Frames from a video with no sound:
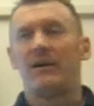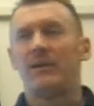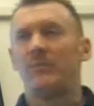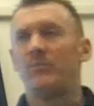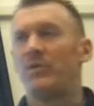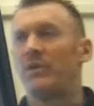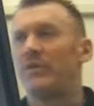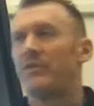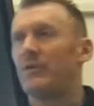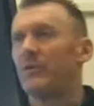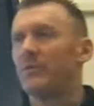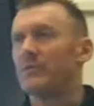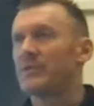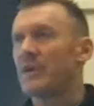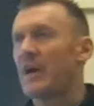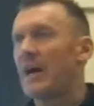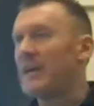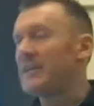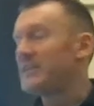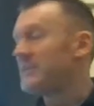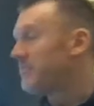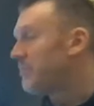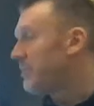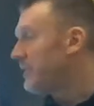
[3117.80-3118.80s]
with those
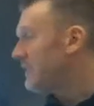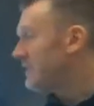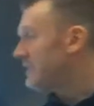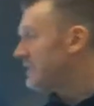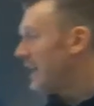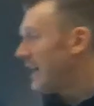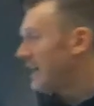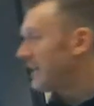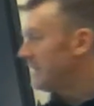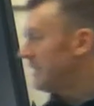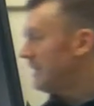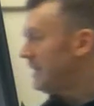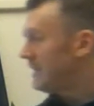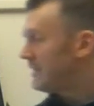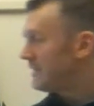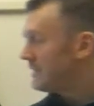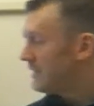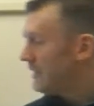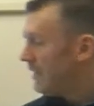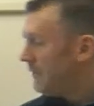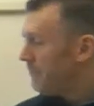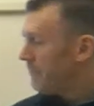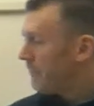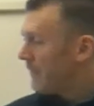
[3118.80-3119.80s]
high-speed
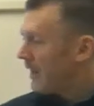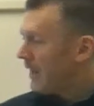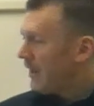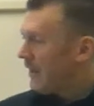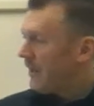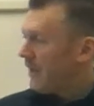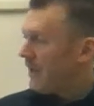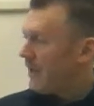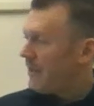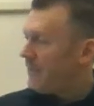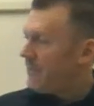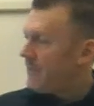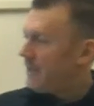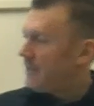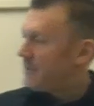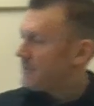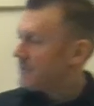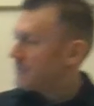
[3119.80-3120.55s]
techniques. And then